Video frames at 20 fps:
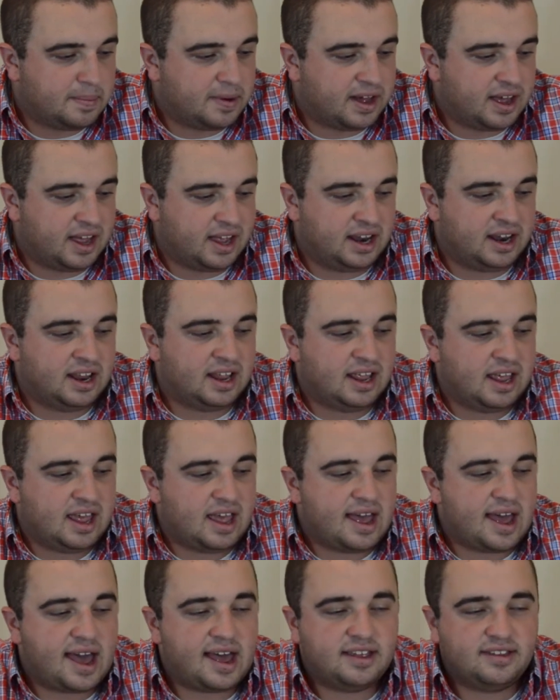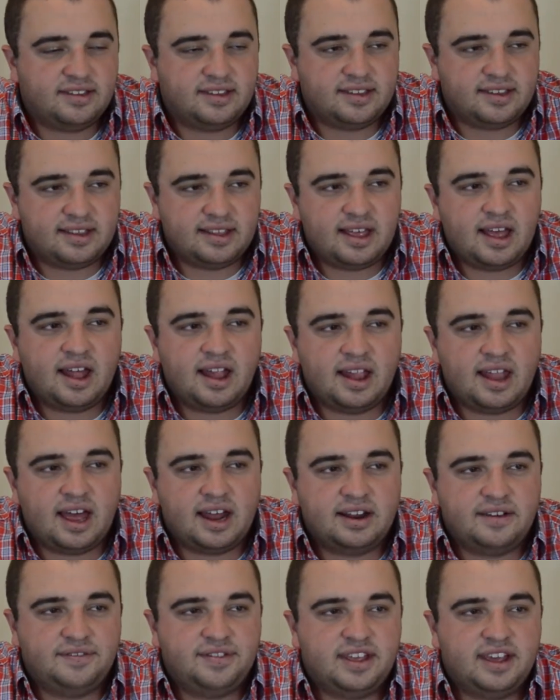but as a
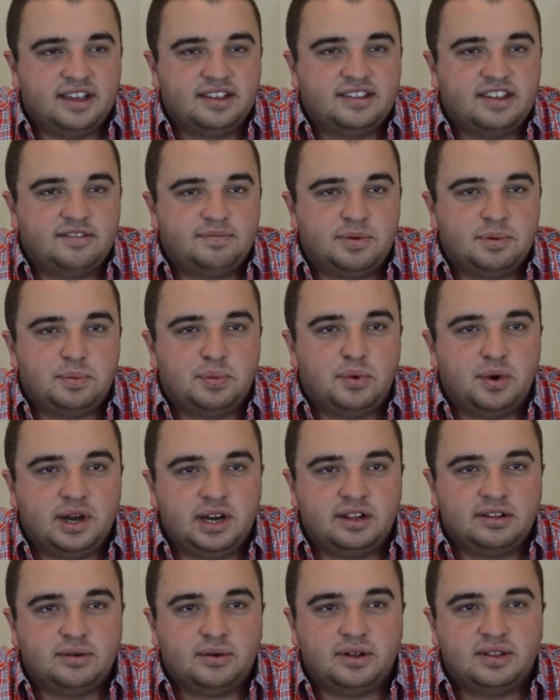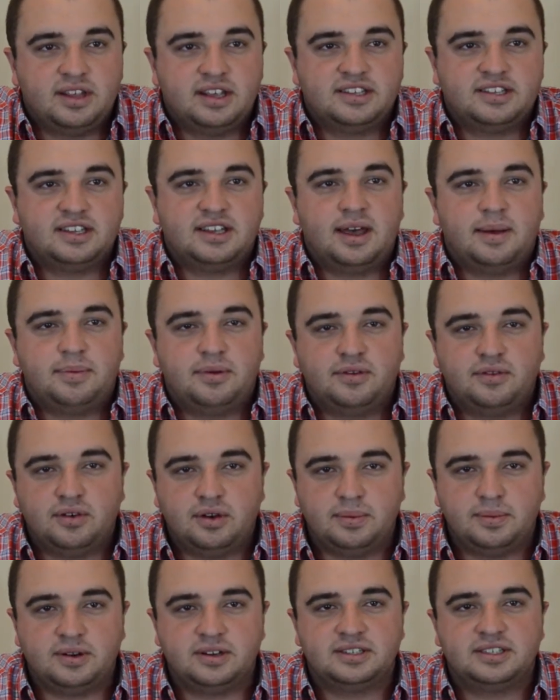lot of things have been pointing toward this, a couple of
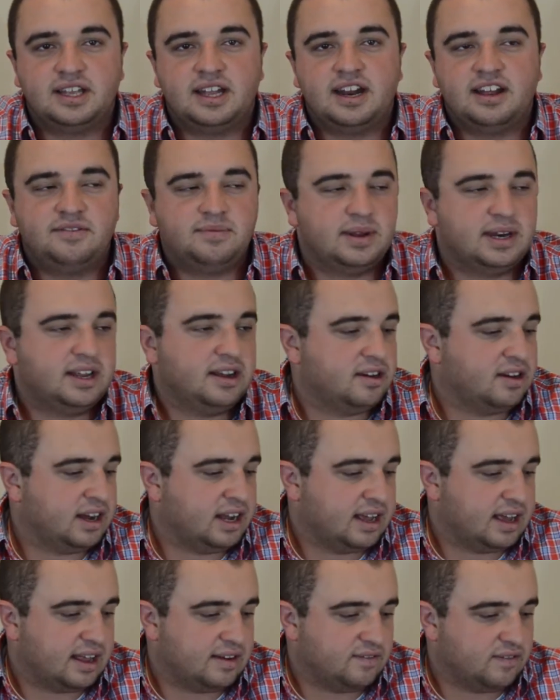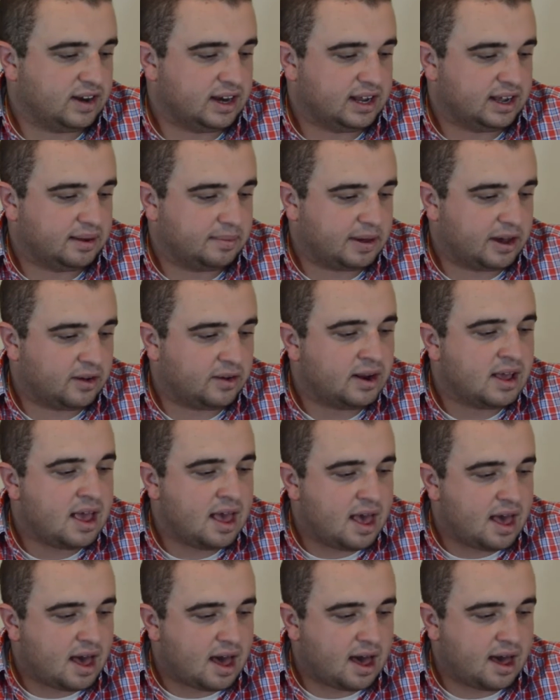rumors that I've been hearing and reading about.
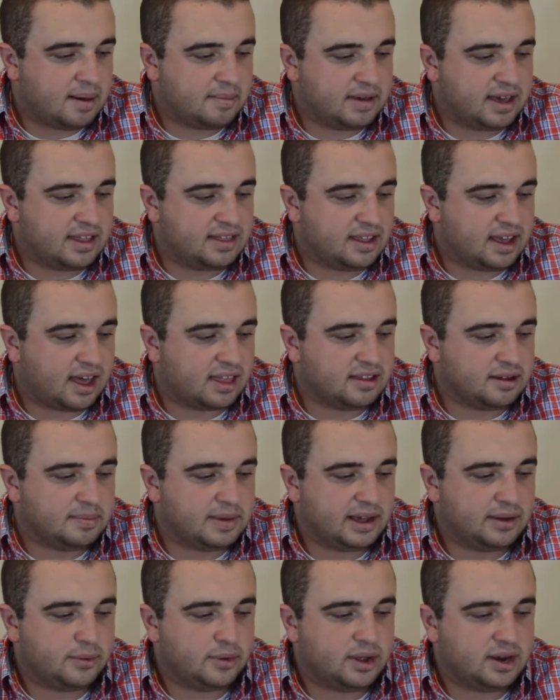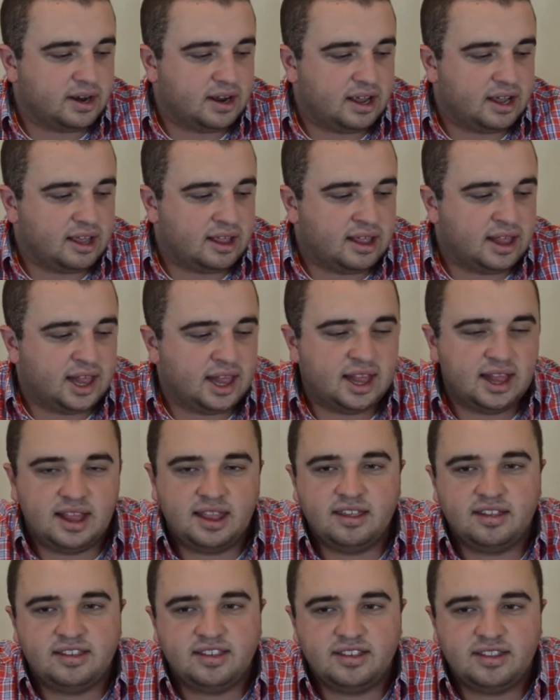And the other big one, and
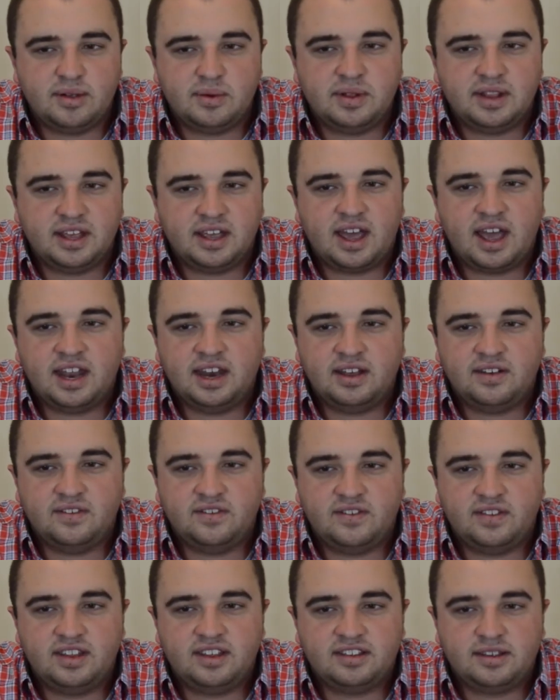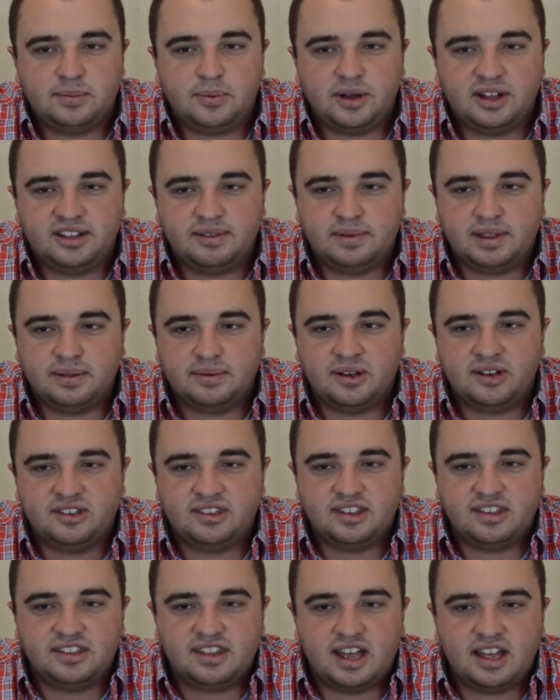this is the one that kind of disappoints me the
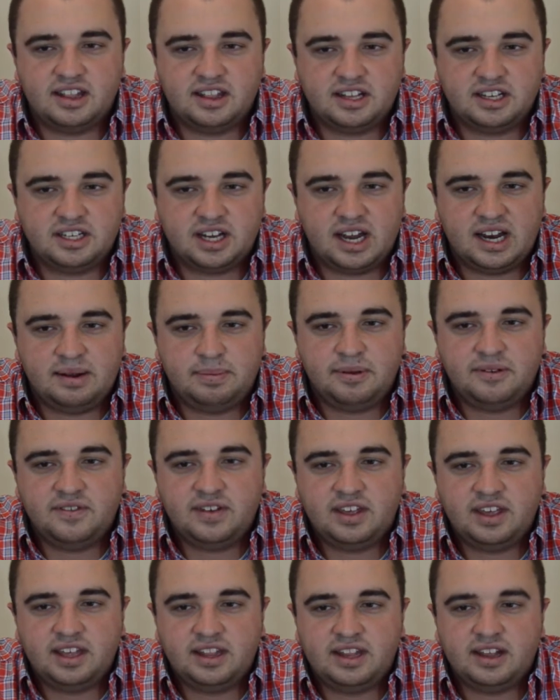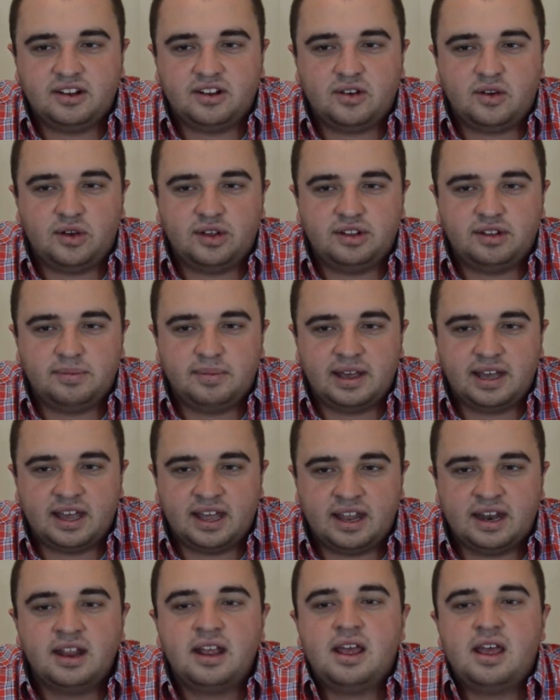most, is that in the China Pavilion they're going to make
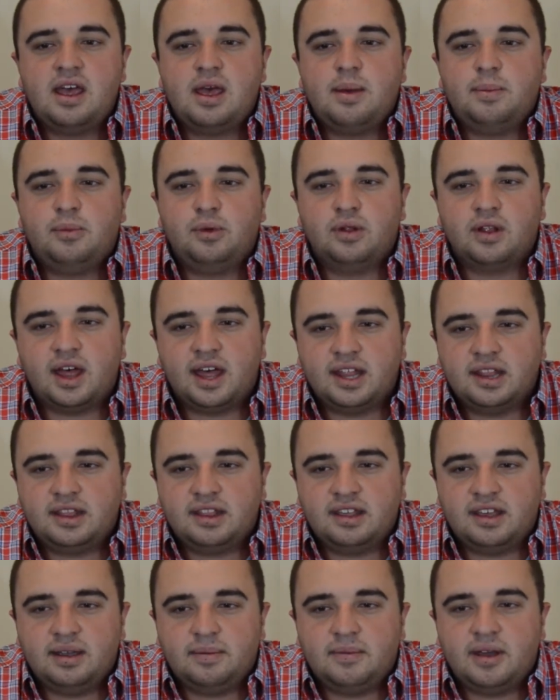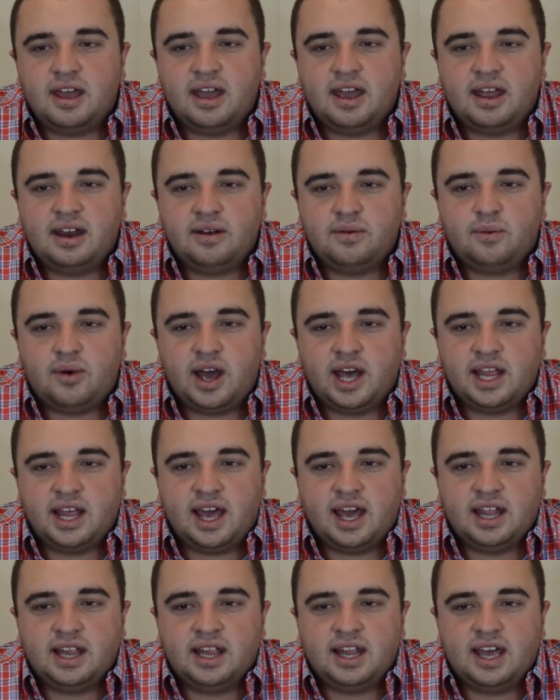it Mulan theme. And while
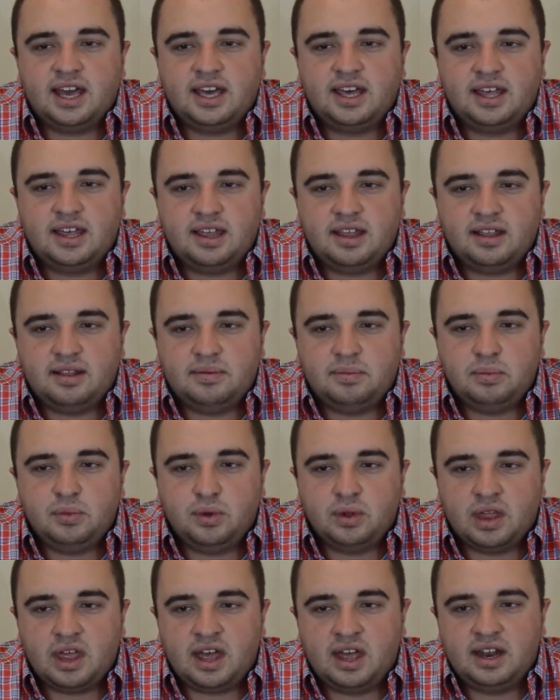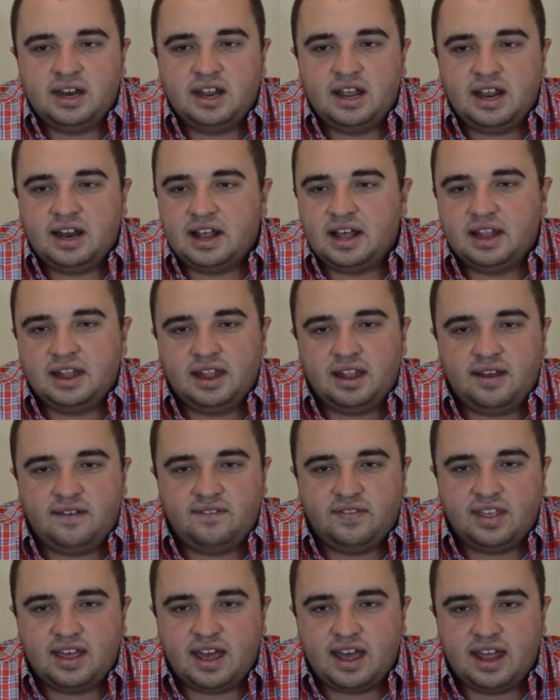I like Mulan and I
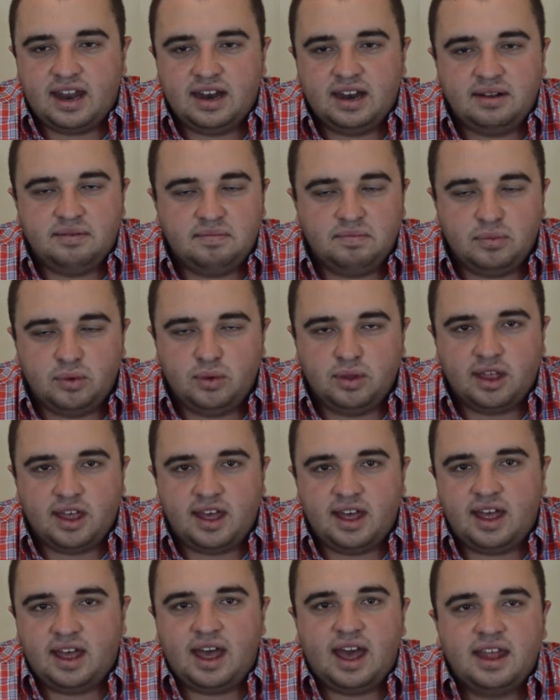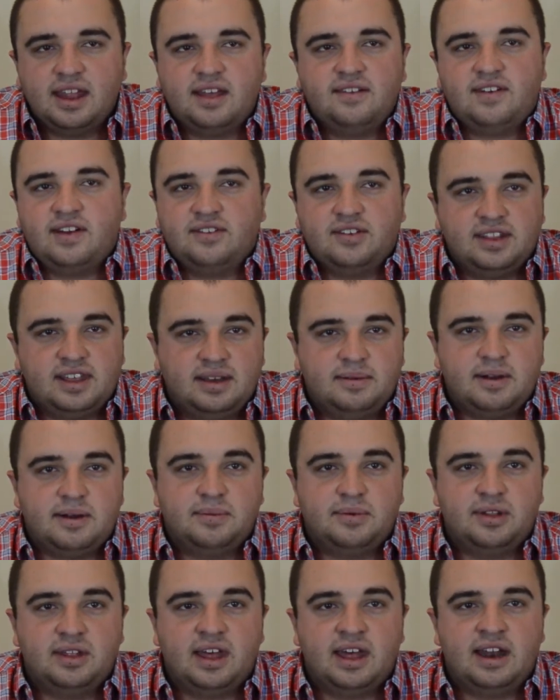love I love everything
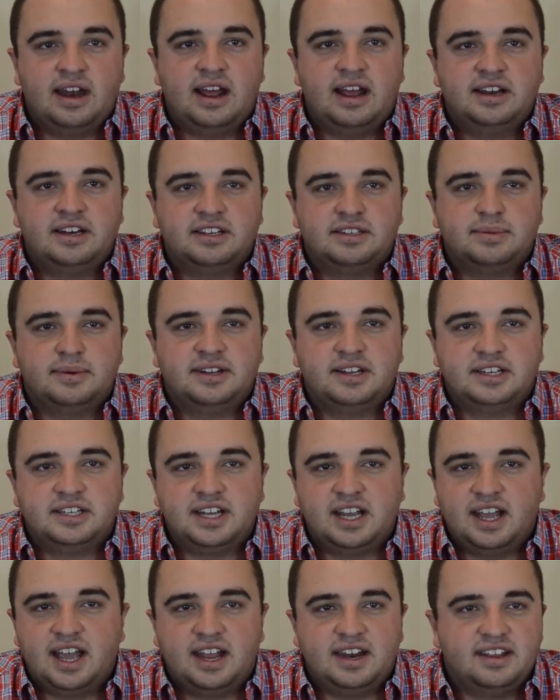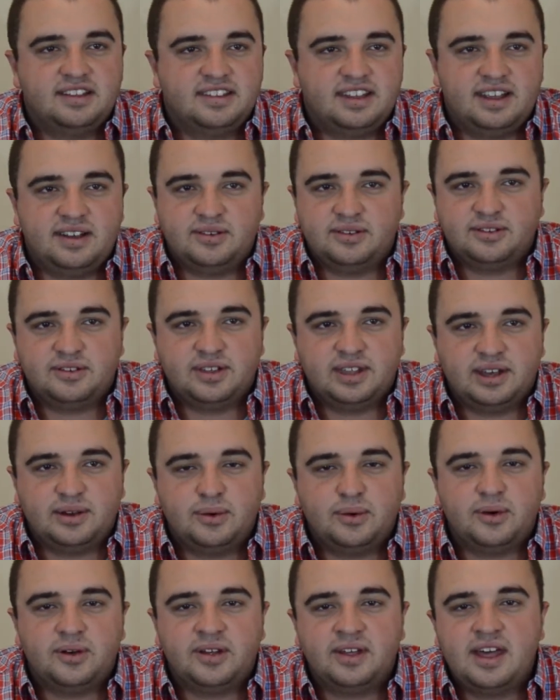about Mulan. I just went to Shanghai Disney, it was really
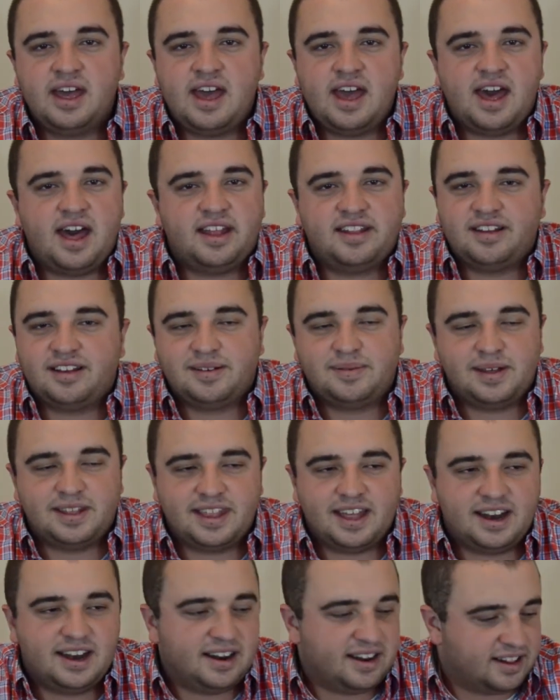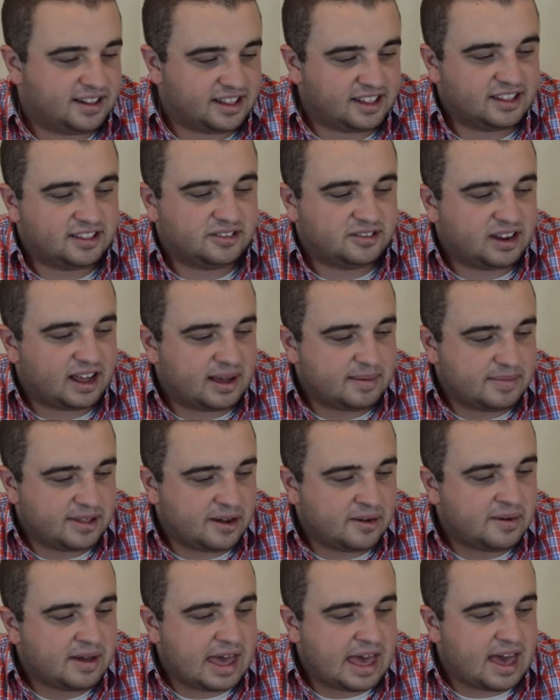cool. I'll talk about that another time
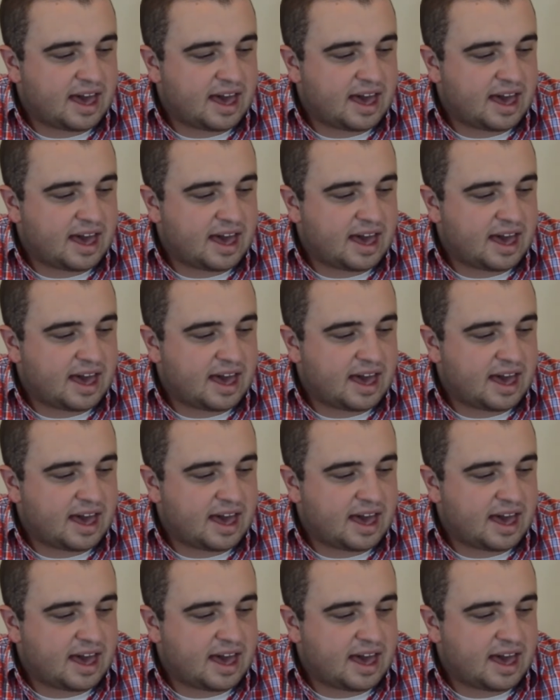though.